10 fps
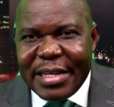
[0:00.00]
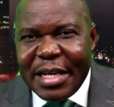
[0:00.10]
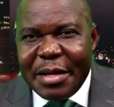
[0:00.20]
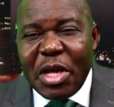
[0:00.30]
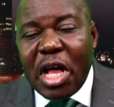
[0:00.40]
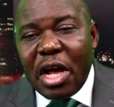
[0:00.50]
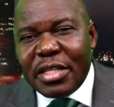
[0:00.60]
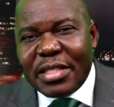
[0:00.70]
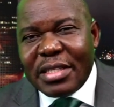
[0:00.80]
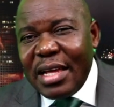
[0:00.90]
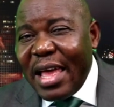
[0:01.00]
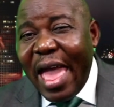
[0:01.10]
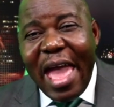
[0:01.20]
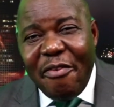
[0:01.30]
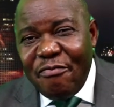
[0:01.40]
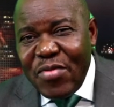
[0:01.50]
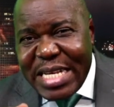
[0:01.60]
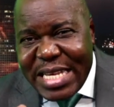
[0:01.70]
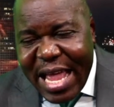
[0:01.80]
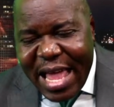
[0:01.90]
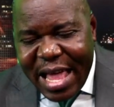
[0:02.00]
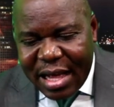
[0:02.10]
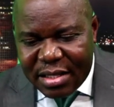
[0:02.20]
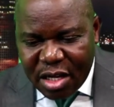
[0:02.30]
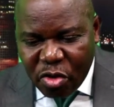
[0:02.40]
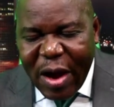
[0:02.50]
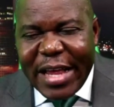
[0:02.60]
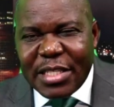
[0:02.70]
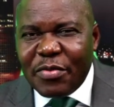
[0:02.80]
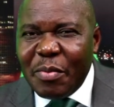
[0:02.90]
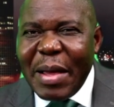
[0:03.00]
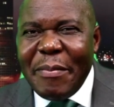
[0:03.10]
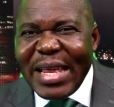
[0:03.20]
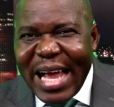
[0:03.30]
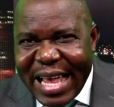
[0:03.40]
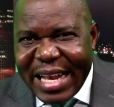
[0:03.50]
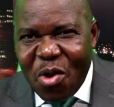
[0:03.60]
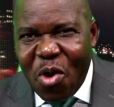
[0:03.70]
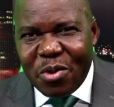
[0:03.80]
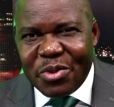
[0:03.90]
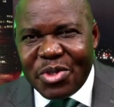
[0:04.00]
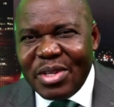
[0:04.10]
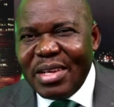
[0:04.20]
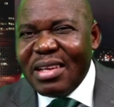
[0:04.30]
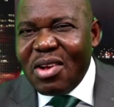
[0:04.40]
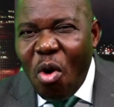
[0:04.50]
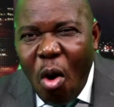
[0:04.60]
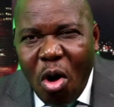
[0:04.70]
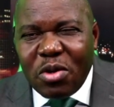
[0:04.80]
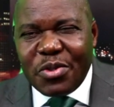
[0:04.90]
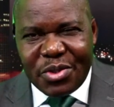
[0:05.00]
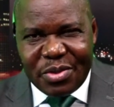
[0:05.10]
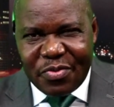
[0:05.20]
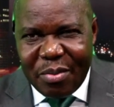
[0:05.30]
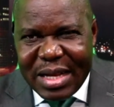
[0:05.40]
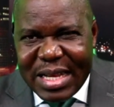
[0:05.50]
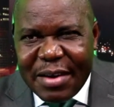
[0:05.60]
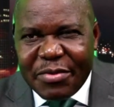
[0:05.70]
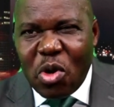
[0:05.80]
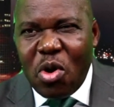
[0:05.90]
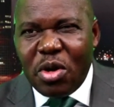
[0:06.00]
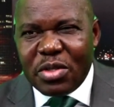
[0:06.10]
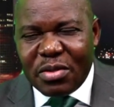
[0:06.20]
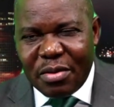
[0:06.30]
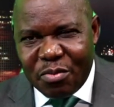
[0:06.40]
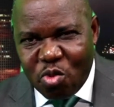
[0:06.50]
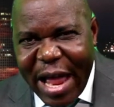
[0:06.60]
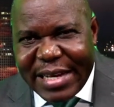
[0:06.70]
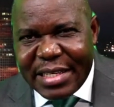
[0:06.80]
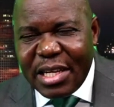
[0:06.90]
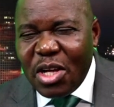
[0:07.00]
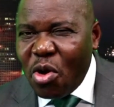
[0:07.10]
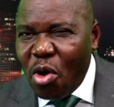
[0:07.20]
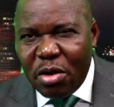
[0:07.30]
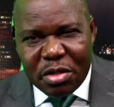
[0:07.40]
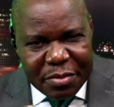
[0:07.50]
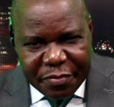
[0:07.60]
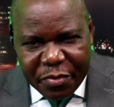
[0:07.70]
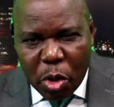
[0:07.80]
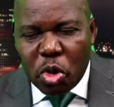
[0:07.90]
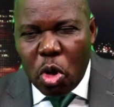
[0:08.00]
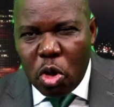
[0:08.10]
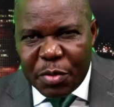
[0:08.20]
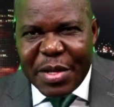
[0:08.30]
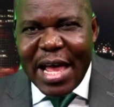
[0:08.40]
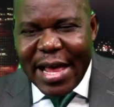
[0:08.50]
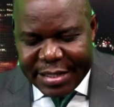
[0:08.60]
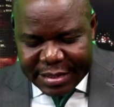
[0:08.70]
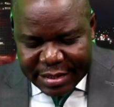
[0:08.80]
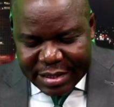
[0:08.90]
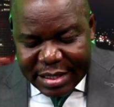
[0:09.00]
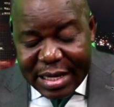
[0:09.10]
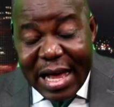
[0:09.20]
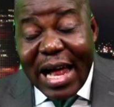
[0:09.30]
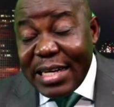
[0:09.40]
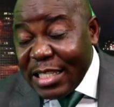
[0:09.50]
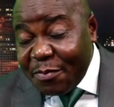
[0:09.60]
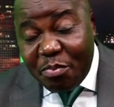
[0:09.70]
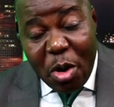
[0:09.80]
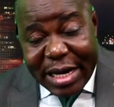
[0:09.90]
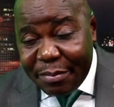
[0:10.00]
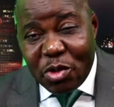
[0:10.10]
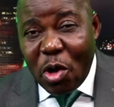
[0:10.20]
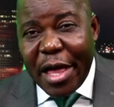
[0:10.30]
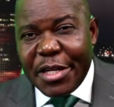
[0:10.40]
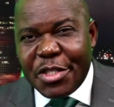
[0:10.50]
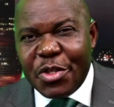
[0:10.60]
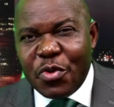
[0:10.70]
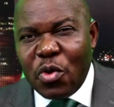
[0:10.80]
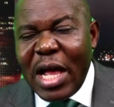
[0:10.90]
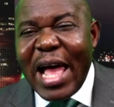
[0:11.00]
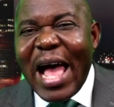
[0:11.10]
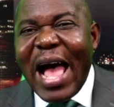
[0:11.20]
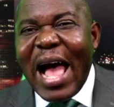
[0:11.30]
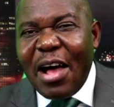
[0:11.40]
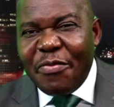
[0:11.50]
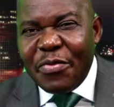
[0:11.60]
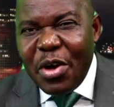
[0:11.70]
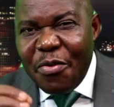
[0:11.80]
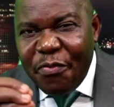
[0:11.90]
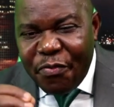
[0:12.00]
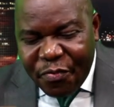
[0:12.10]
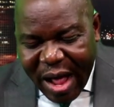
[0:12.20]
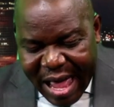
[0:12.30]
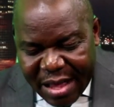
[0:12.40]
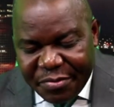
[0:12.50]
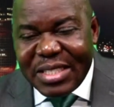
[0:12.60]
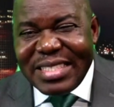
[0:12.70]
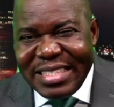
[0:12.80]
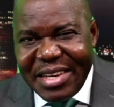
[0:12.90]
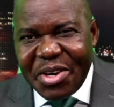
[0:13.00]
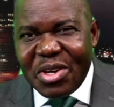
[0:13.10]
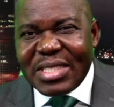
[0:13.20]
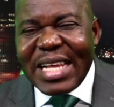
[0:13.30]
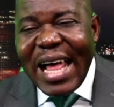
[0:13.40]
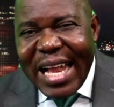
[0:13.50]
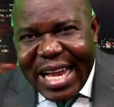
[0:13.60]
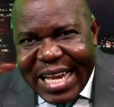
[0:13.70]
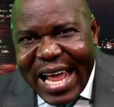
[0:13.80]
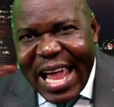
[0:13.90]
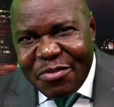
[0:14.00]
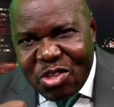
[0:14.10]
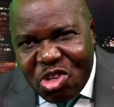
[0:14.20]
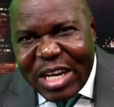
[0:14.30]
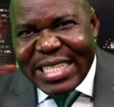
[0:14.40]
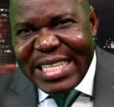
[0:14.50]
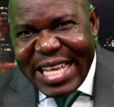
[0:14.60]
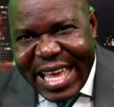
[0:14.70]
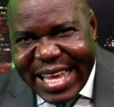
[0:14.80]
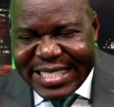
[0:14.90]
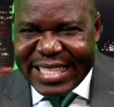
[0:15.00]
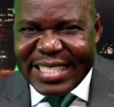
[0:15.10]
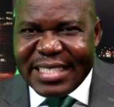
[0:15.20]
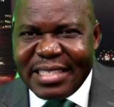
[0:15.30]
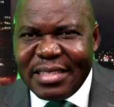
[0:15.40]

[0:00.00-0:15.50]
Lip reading: Because every day as I rise up from my bed, I get calls. Calls from left, calls from right, calls in front, calls behind. At this point I'm talking to you, I have 5 serious life-threatening cases.